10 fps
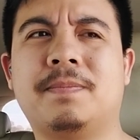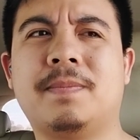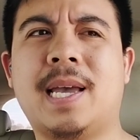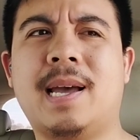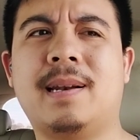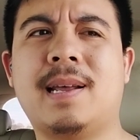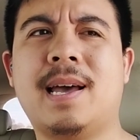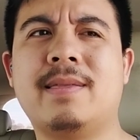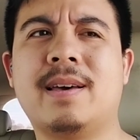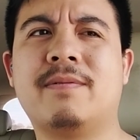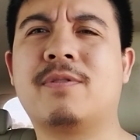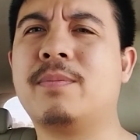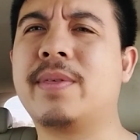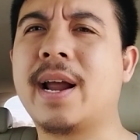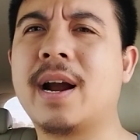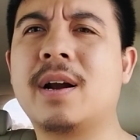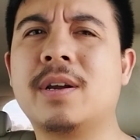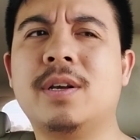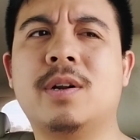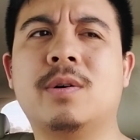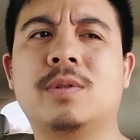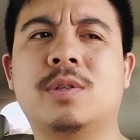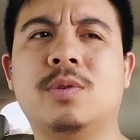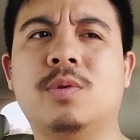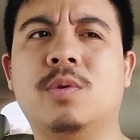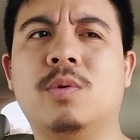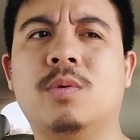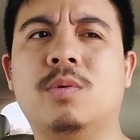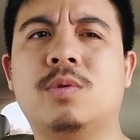And then from there, to